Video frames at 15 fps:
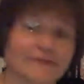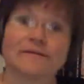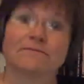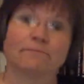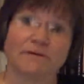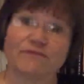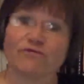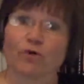
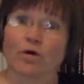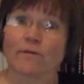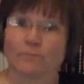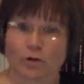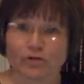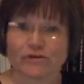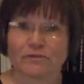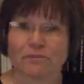Before
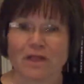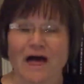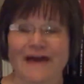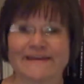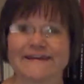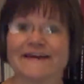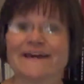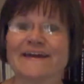
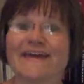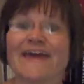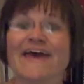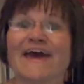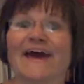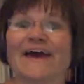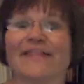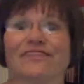Multiplying,
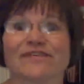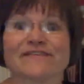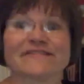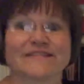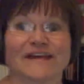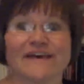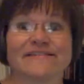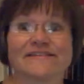and this
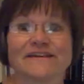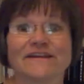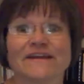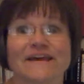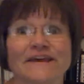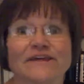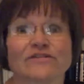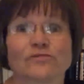lesson
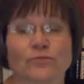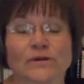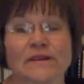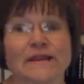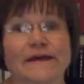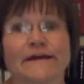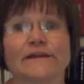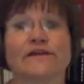is
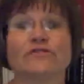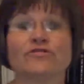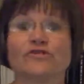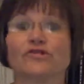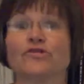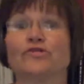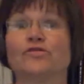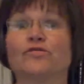related
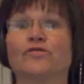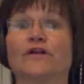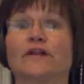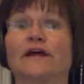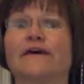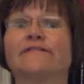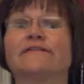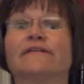to the
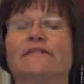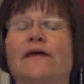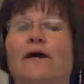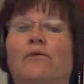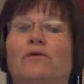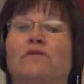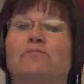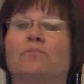lesson that
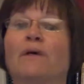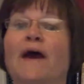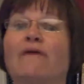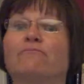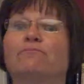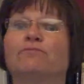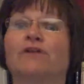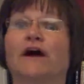we have
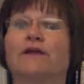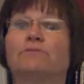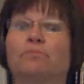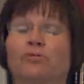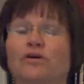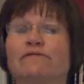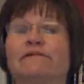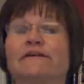done
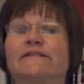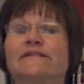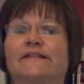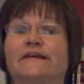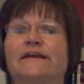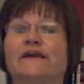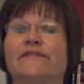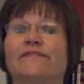
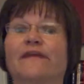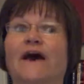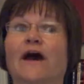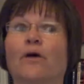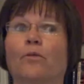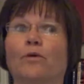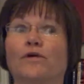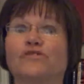previously
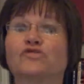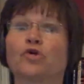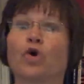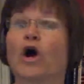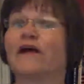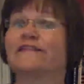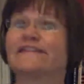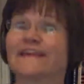that was
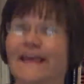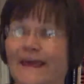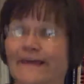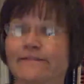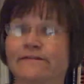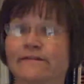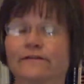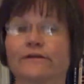
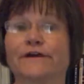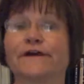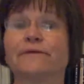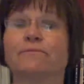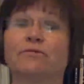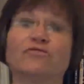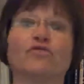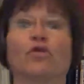cross-canceling
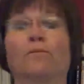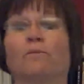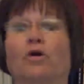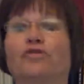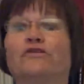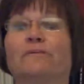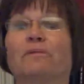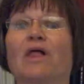before
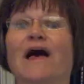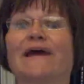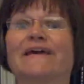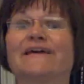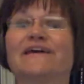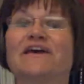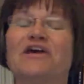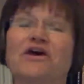
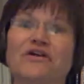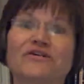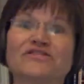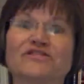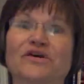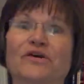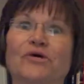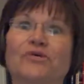multiplying.
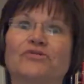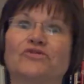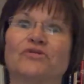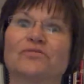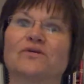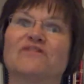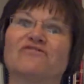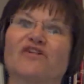So to
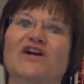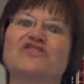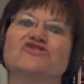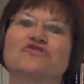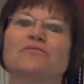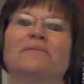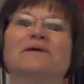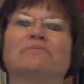refresh
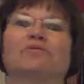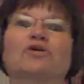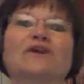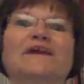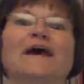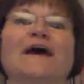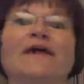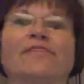your memory,
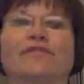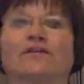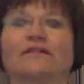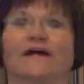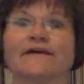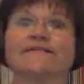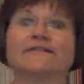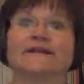the
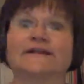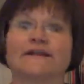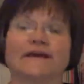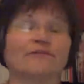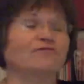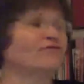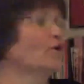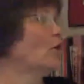lesson
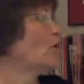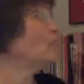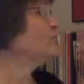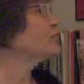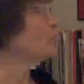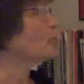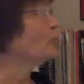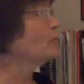involved
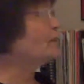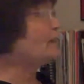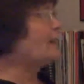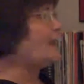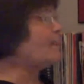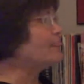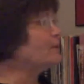looking at the